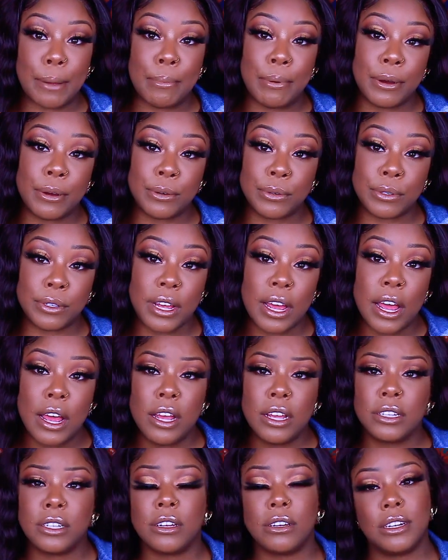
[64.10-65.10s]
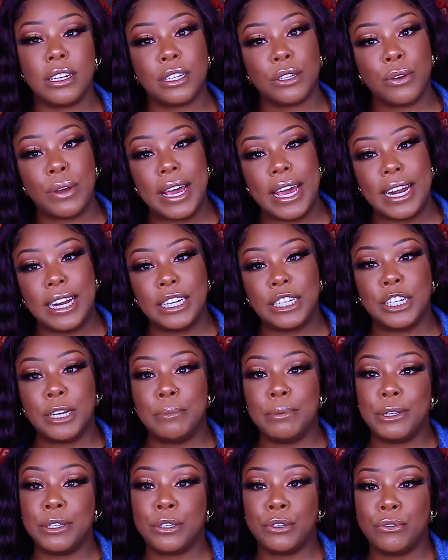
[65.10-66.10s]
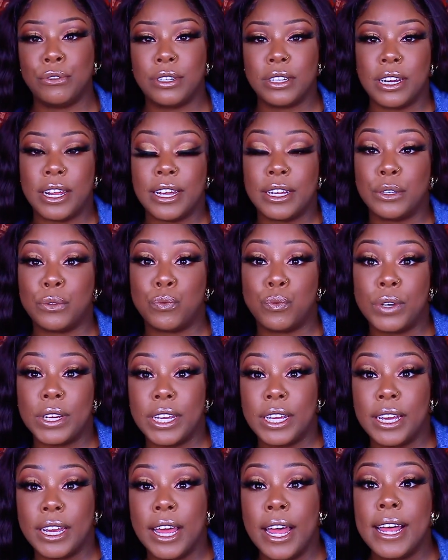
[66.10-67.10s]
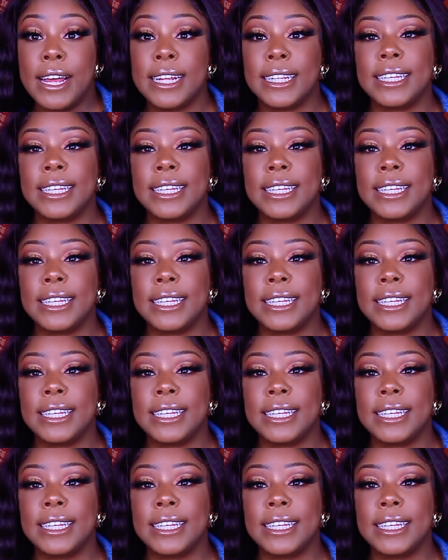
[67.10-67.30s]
I post. So let's go ahead and jump into today's wig.